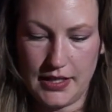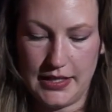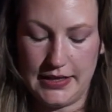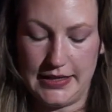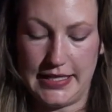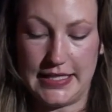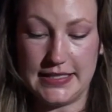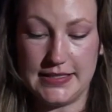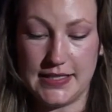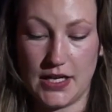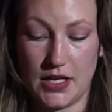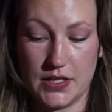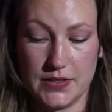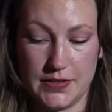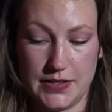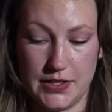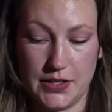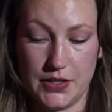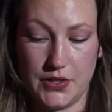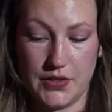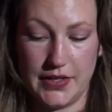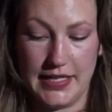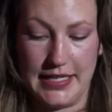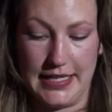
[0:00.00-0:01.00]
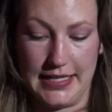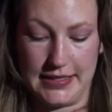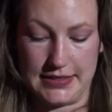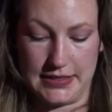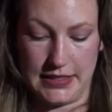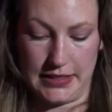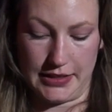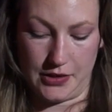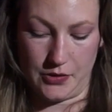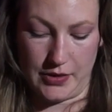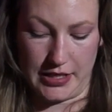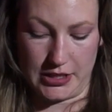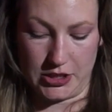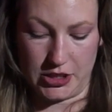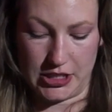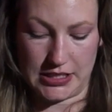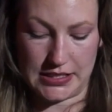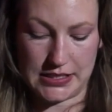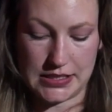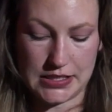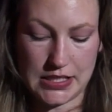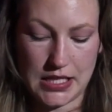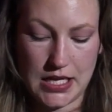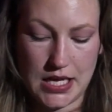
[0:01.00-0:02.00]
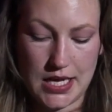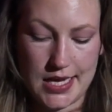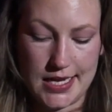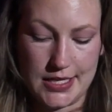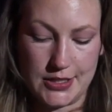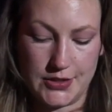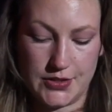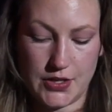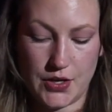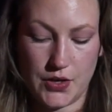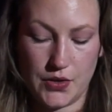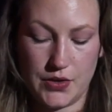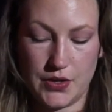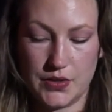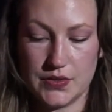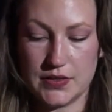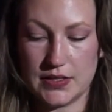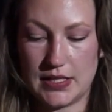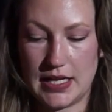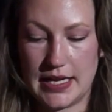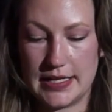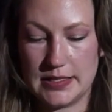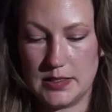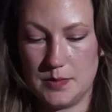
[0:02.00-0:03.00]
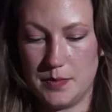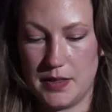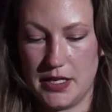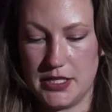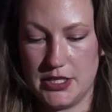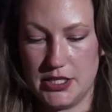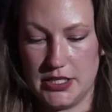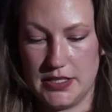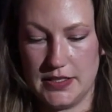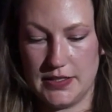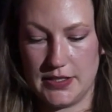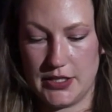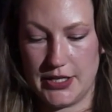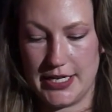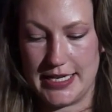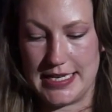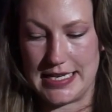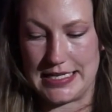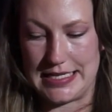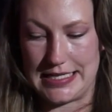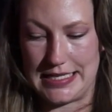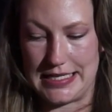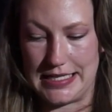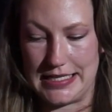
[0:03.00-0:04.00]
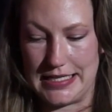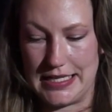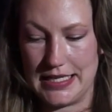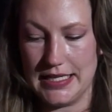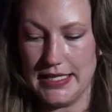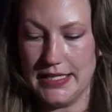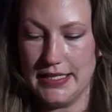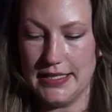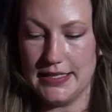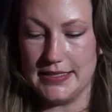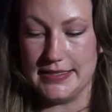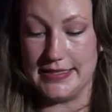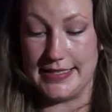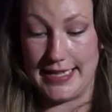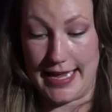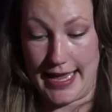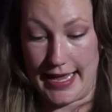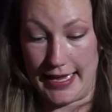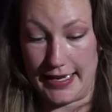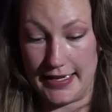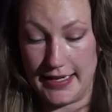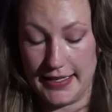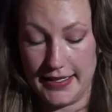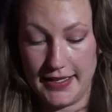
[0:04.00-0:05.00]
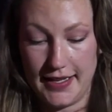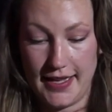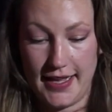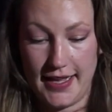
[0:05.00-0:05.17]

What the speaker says: That's also an excellent question. So those glass sponges are indeed dead,